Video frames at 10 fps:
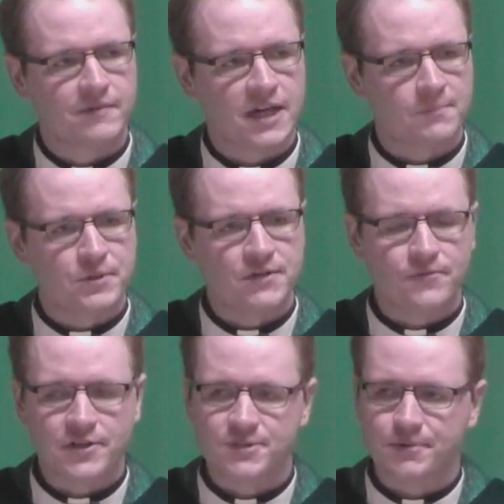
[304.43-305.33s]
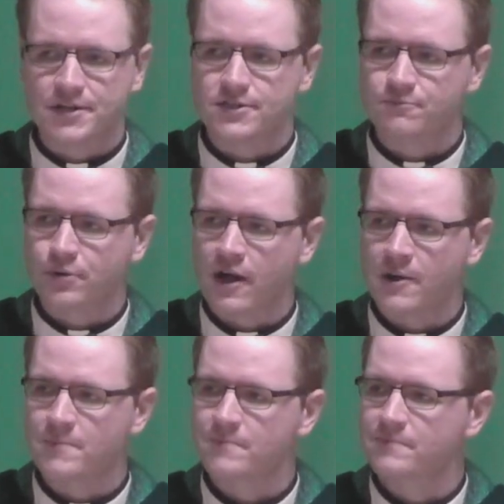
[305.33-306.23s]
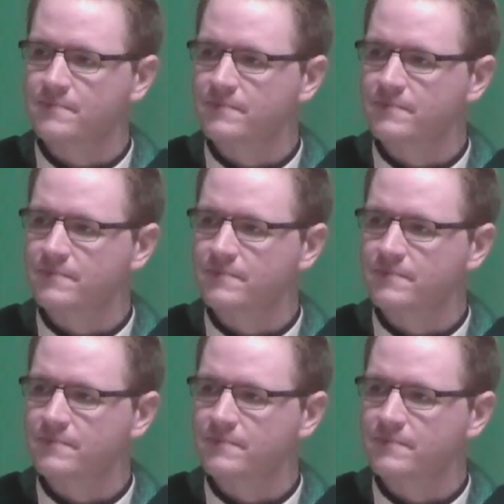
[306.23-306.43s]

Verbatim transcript: and a beautiful experience of prayer.